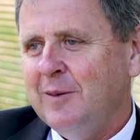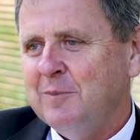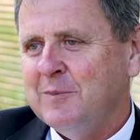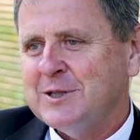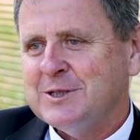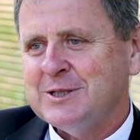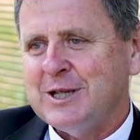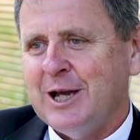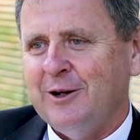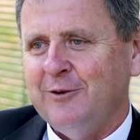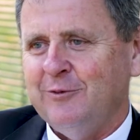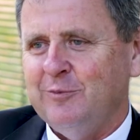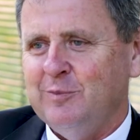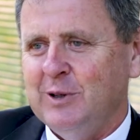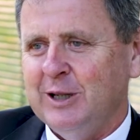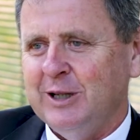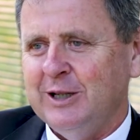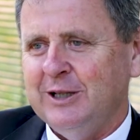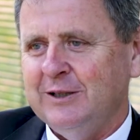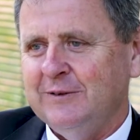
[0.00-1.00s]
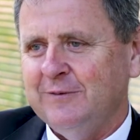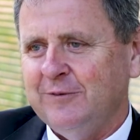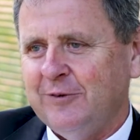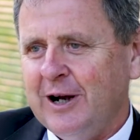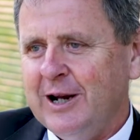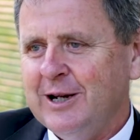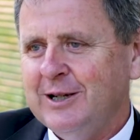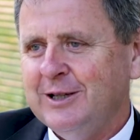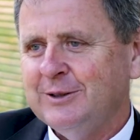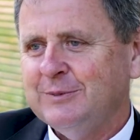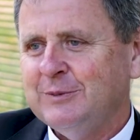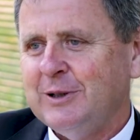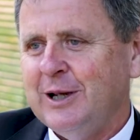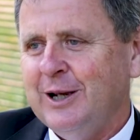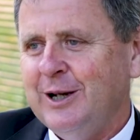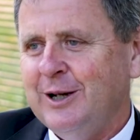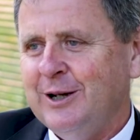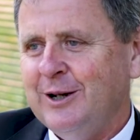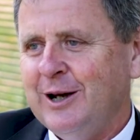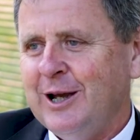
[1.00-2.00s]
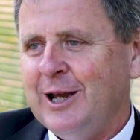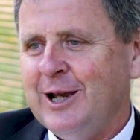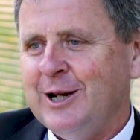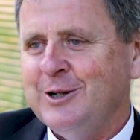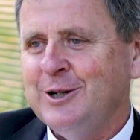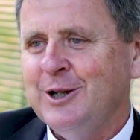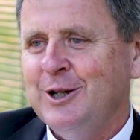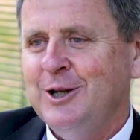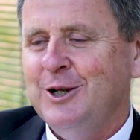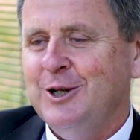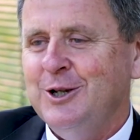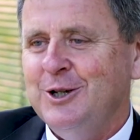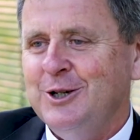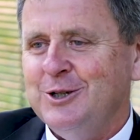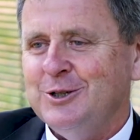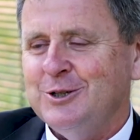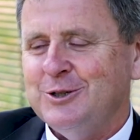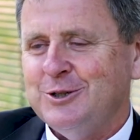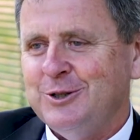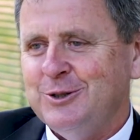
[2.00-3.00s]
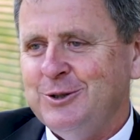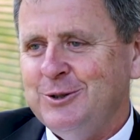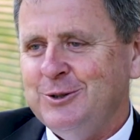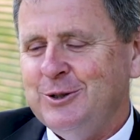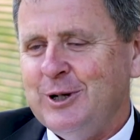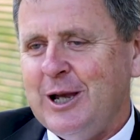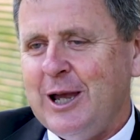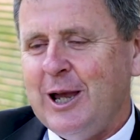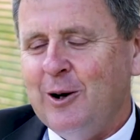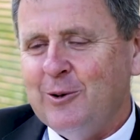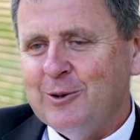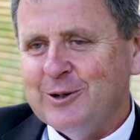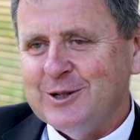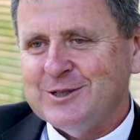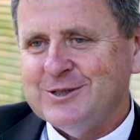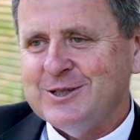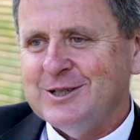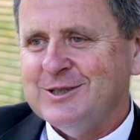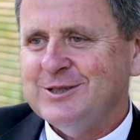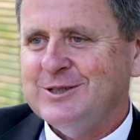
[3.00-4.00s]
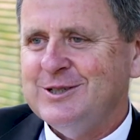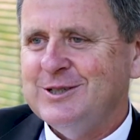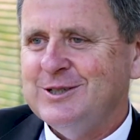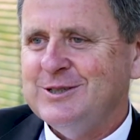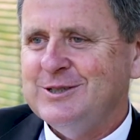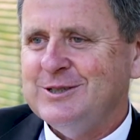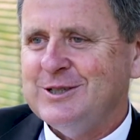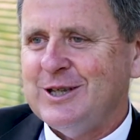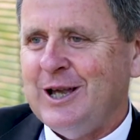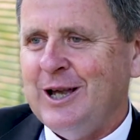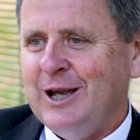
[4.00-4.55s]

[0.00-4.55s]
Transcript: The son of Millie and Frank, and I had two elder sisters,